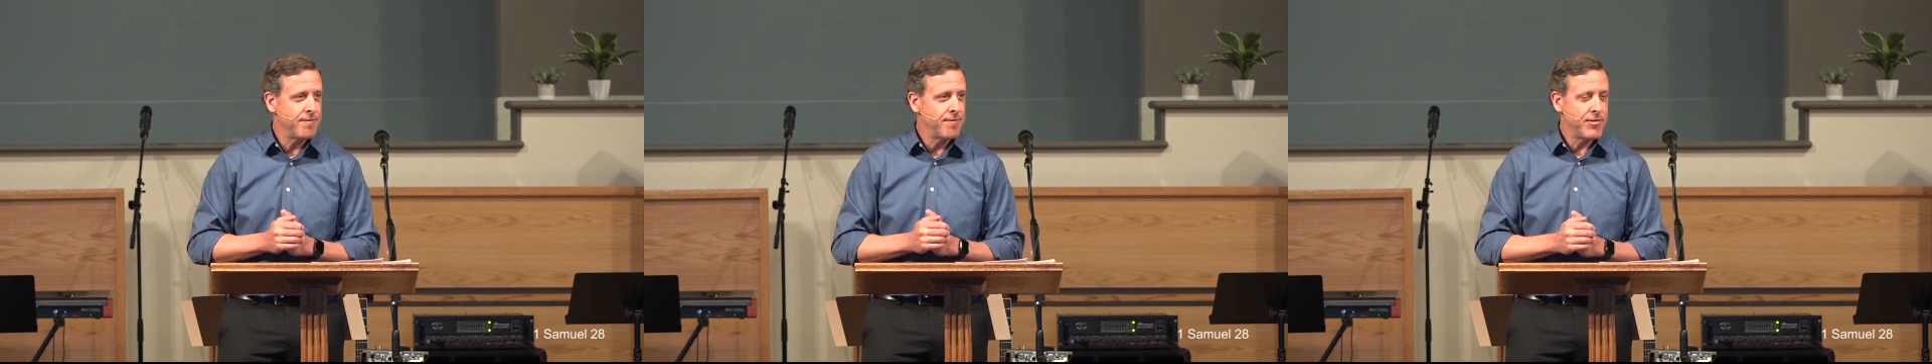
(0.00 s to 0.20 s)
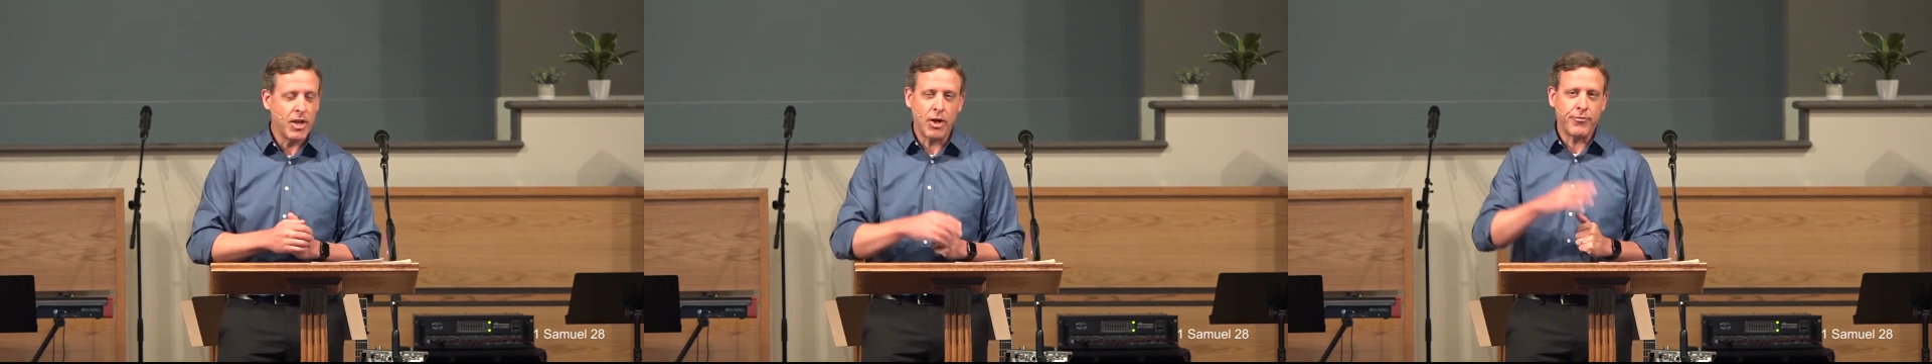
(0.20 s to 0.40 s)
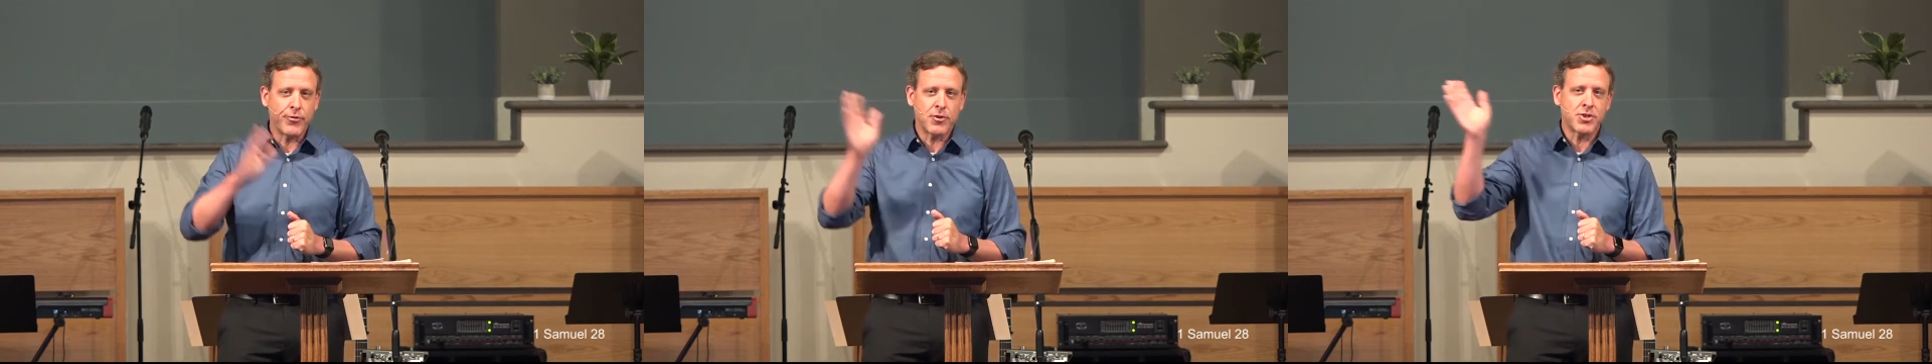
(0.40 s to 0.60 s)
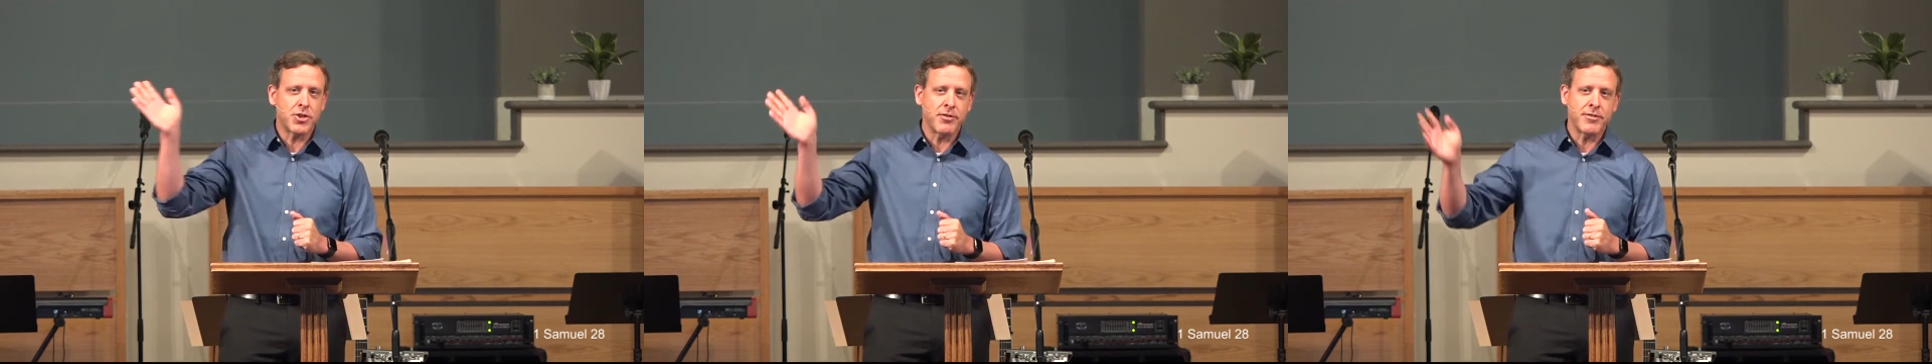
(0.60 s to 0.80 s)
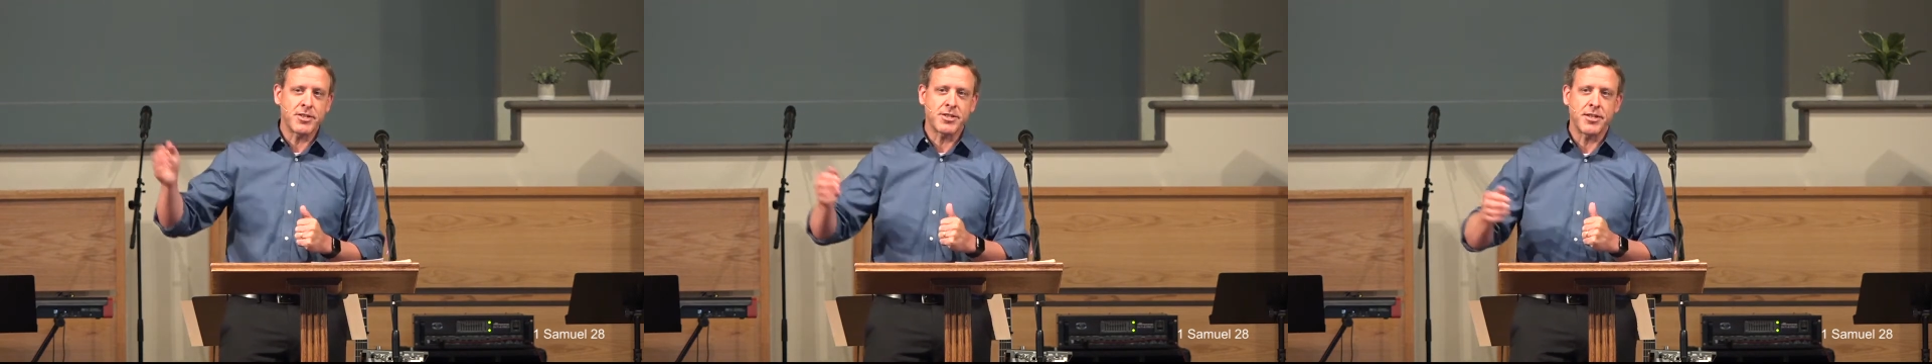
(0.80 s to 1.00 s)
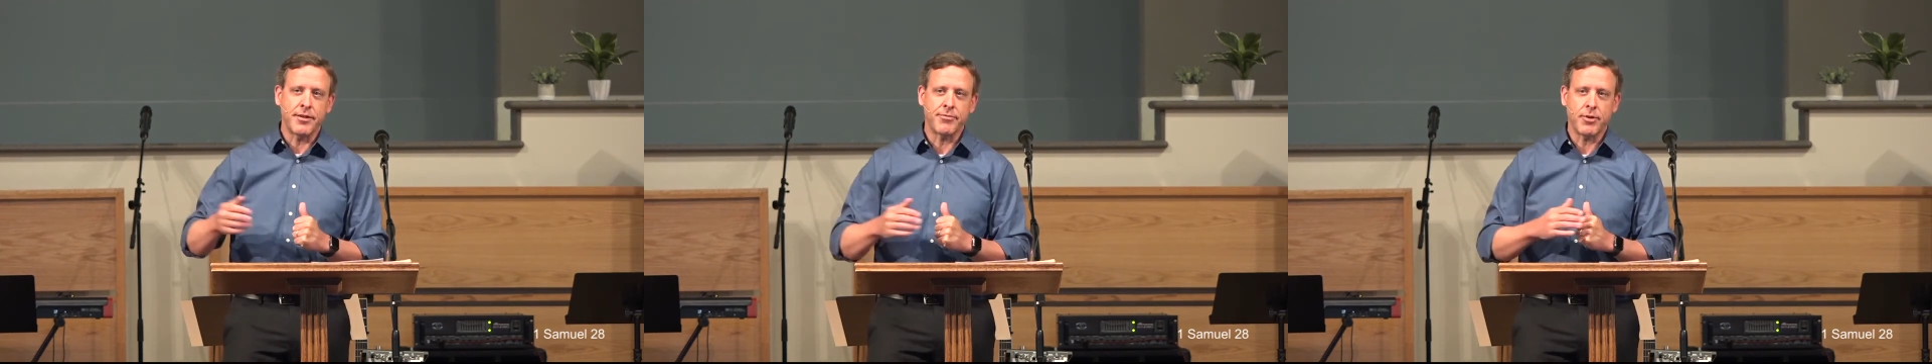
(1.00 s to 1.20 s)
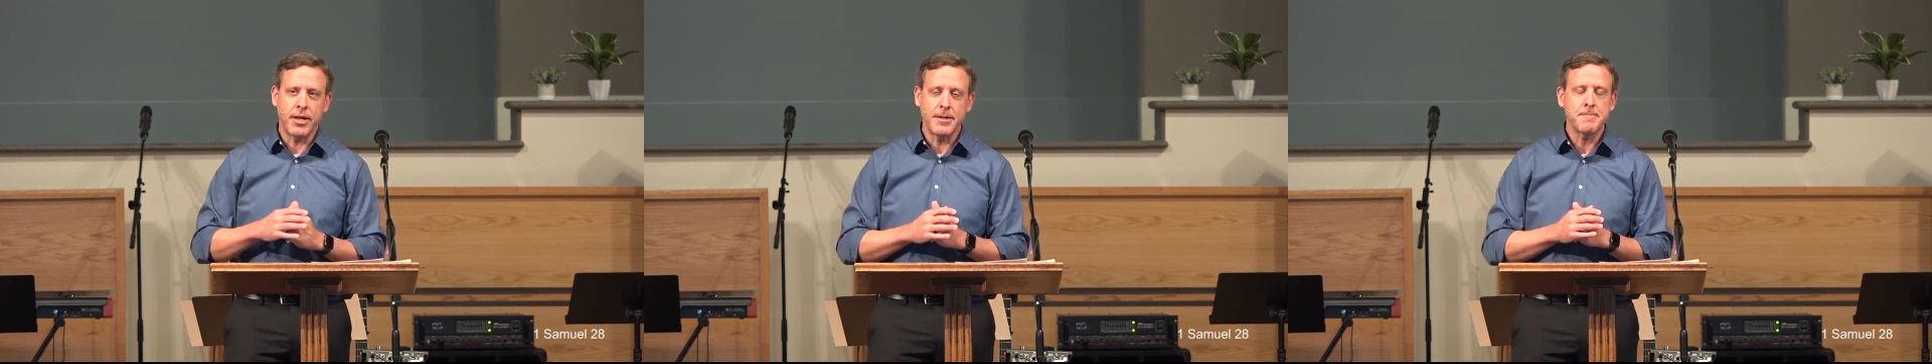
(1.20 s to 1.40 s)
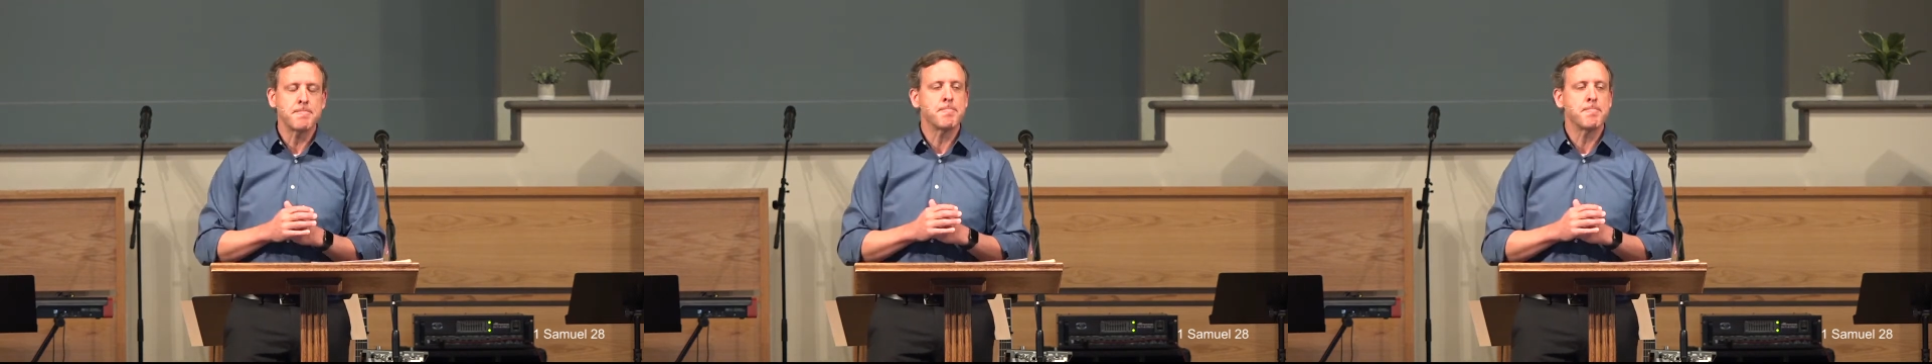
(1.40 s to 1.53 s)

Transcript: No, first service stuff, right?